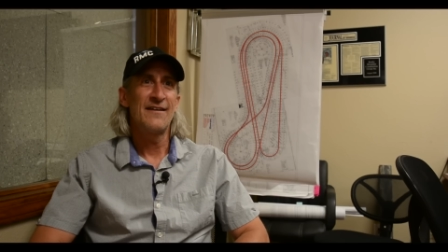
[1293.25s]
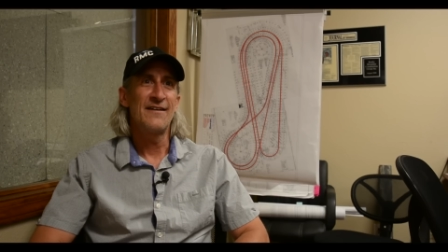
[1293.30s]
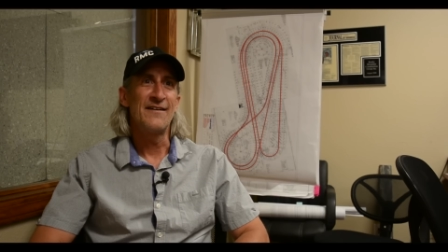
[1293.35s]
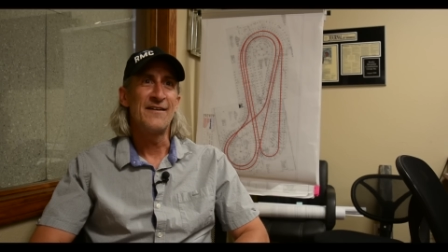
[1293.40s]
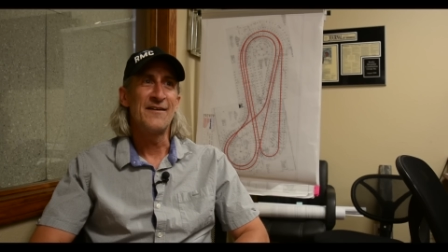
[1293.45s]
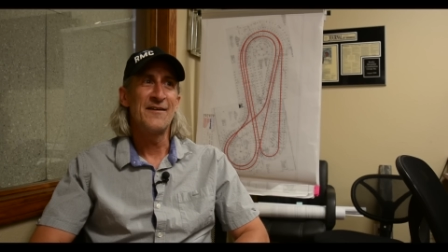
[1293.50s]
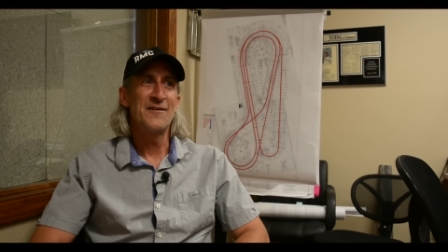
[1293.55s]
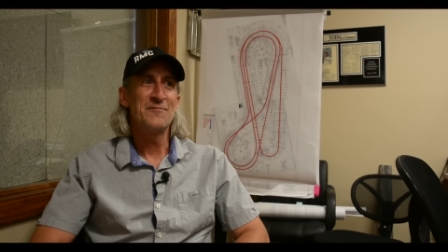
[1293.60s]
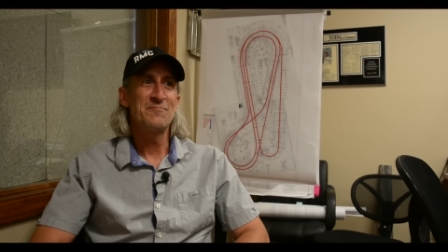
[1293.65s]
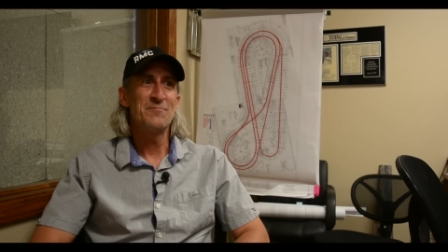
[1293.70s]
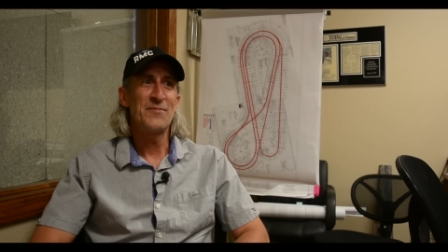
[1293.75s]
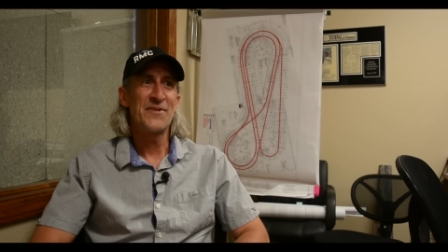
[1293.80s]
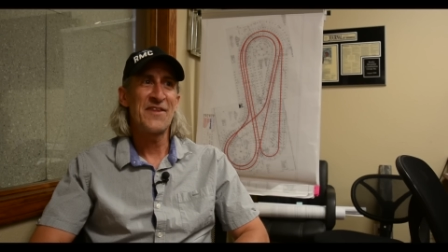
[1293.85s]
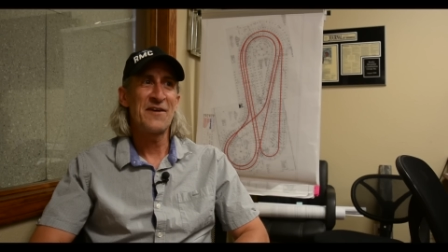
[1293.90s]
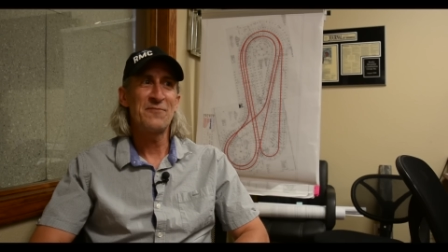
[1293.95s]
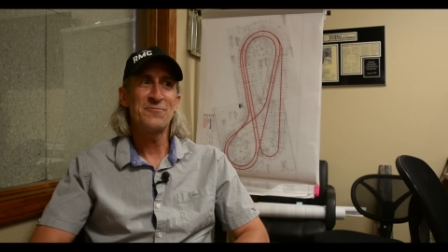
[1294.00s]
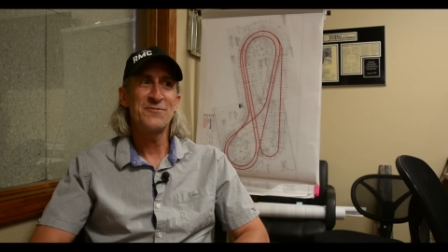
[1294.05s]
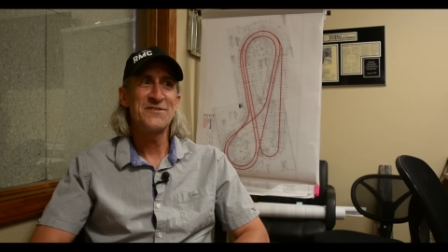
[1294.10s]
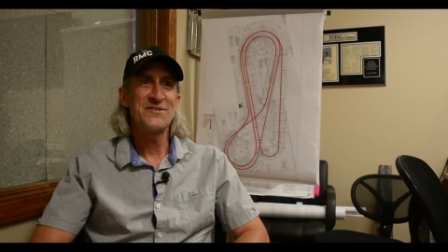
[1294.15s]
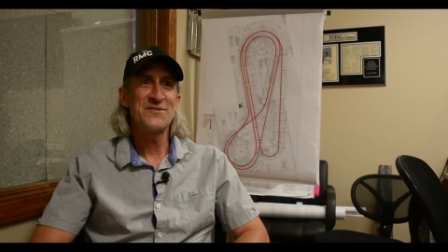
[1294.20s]
um, but
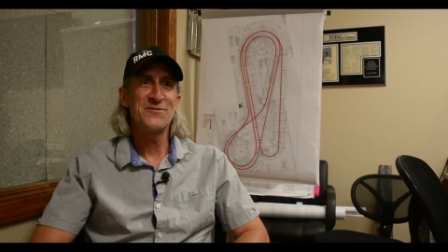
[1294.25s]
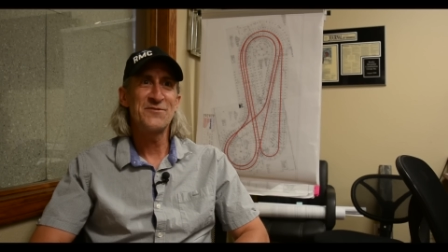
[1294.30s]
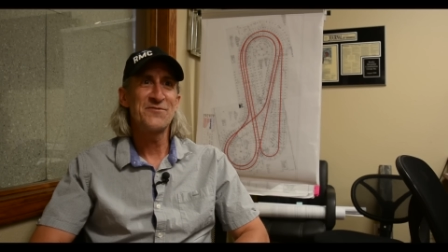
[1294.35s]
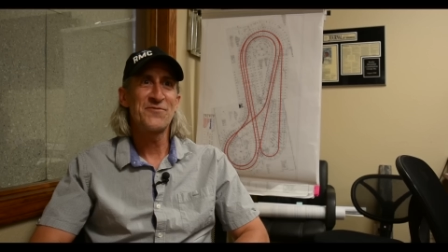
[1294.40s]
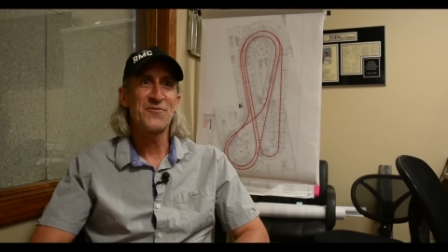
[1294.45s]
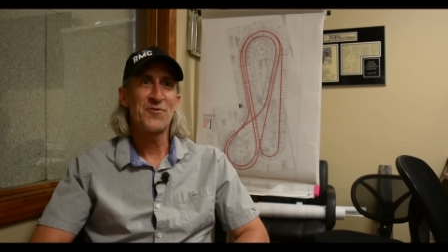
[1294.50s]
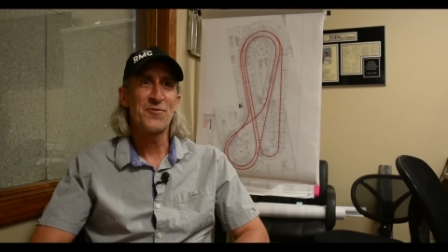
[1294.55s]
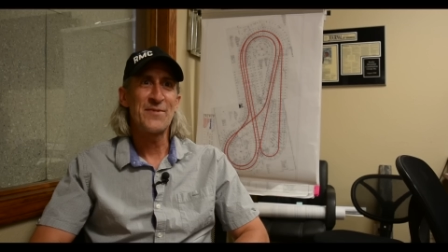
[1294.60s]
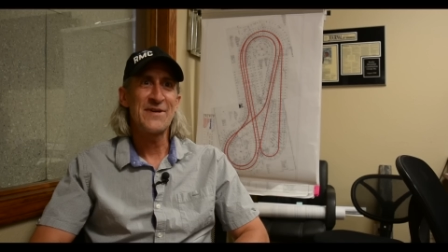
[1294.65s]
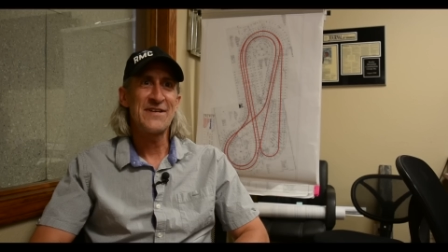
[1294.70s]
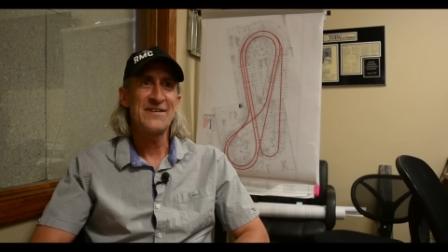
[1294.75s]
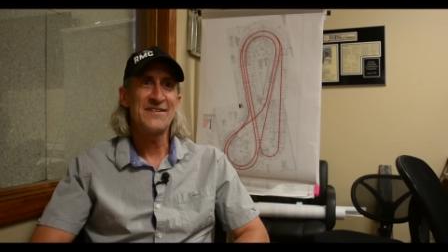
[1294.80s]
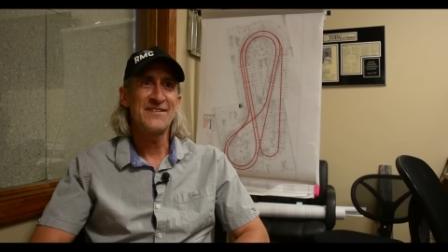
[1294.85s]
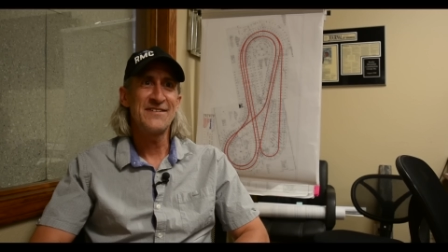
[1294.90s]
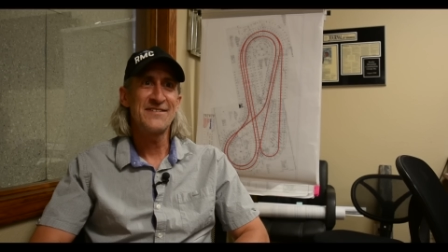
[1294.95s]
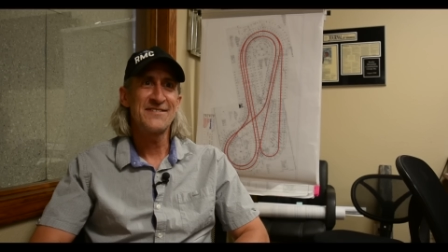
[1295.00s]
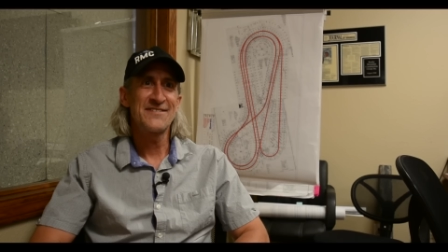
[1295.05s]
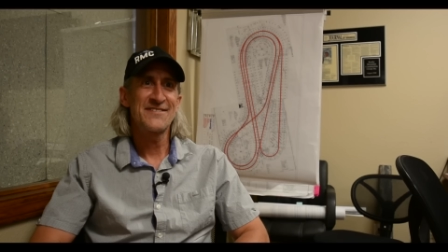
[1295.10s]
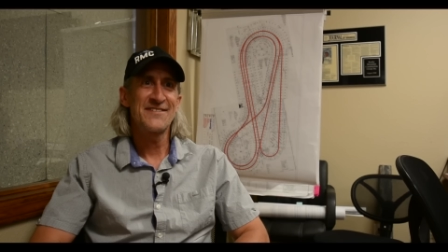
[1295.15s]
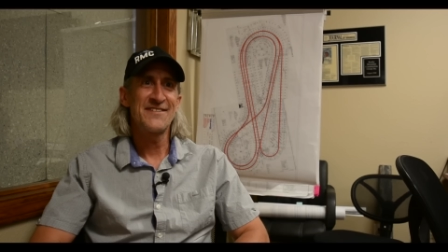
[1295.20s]
that wouldn't do it for me.
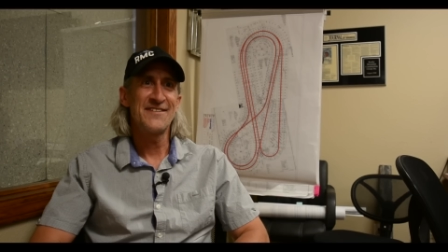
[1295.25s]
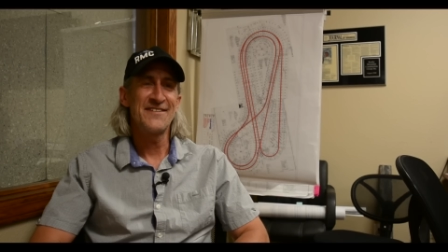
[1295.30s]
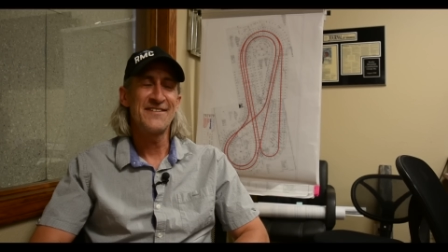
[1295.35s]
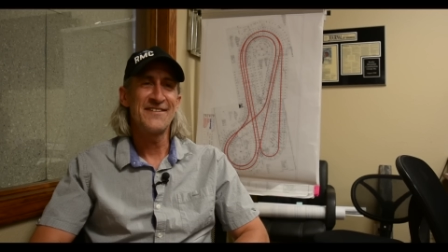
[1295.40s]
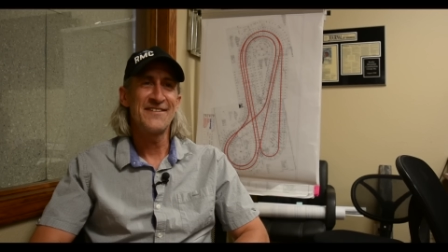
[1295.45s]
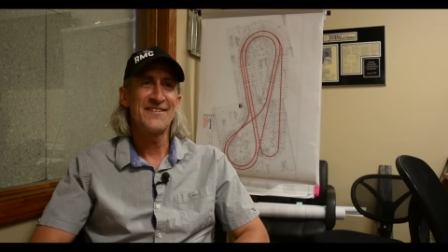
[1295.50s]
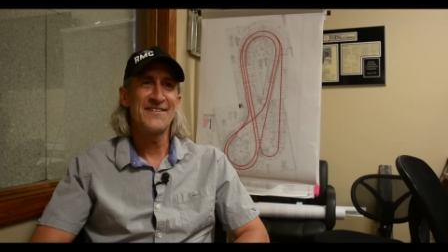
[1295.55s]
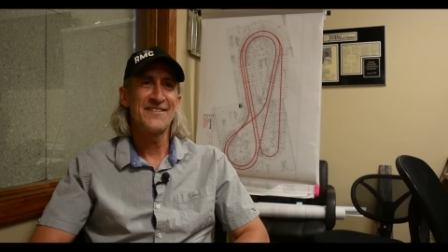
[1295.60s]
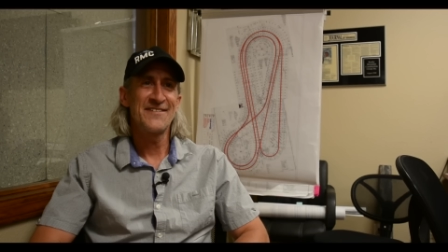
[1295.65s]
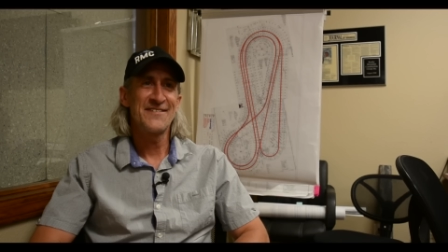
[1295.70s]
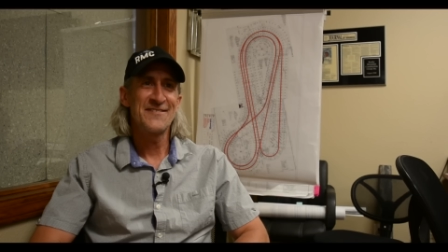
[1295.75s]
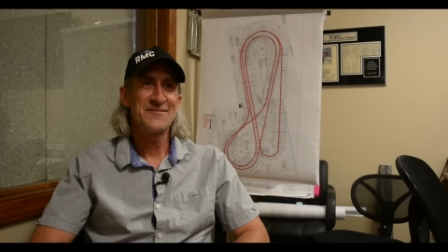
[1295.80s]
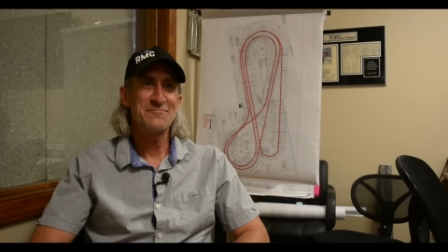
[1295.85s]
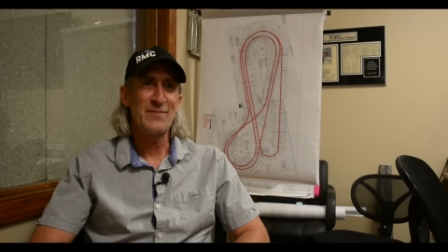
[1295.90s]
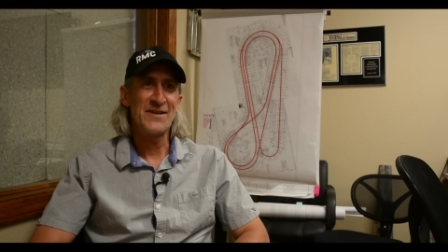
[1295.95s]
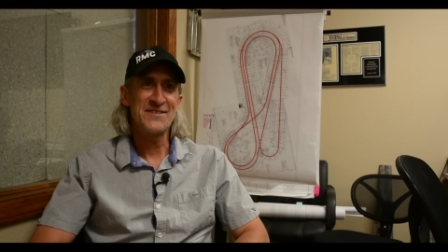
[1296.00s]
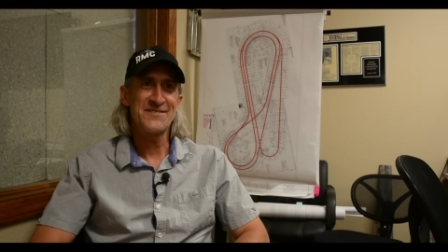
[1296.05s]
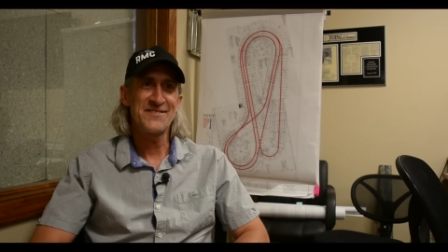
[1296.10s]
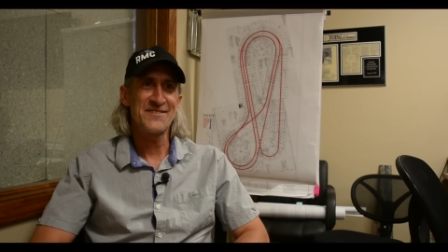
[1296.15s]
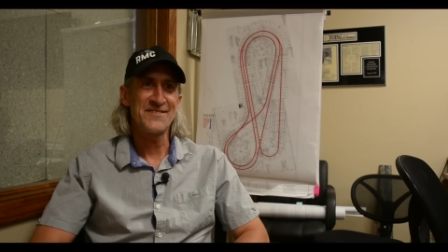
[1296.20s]
It's the,
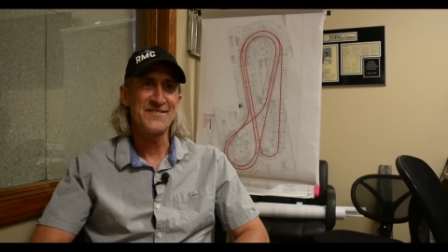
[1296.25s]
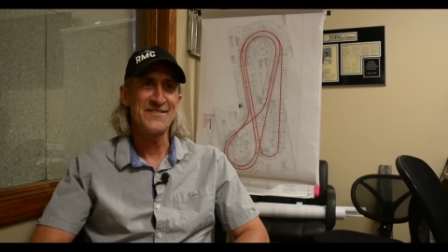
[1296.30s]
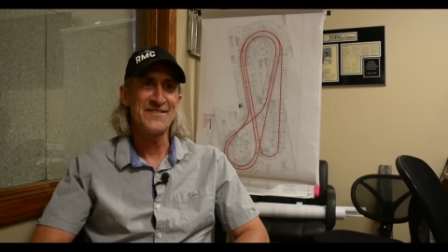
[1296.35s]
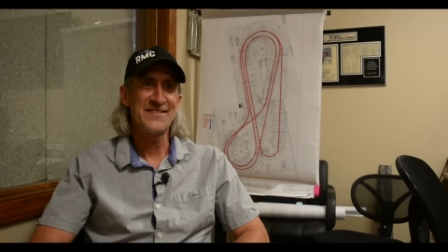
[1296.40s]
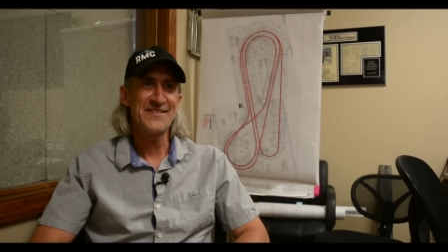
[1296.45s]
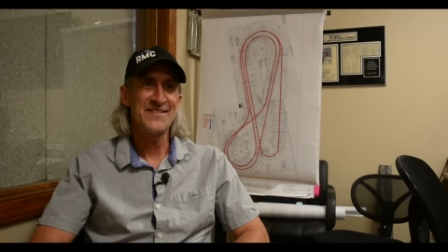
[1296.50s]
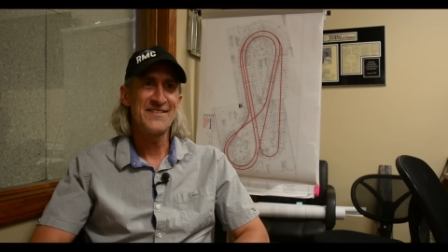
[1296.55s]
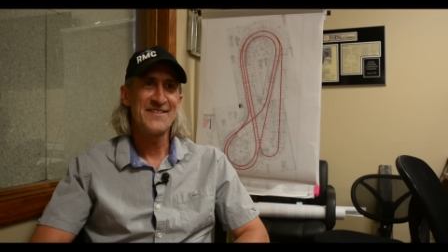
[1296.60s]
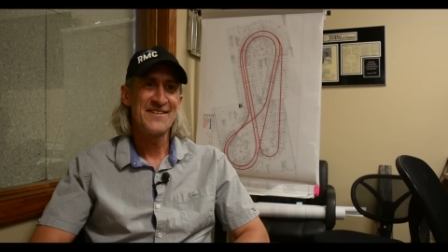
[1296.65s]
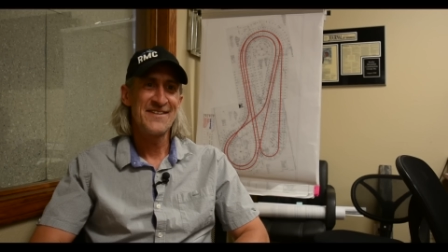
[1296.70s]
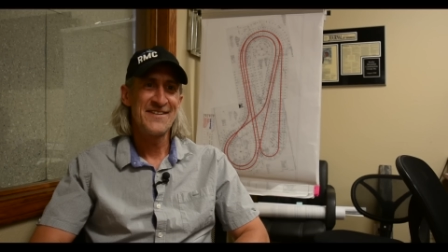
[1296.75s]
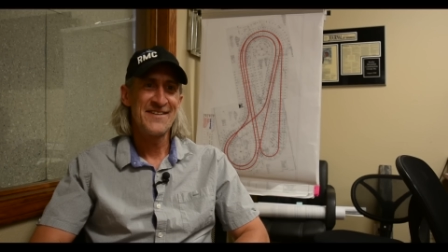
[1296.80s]
basically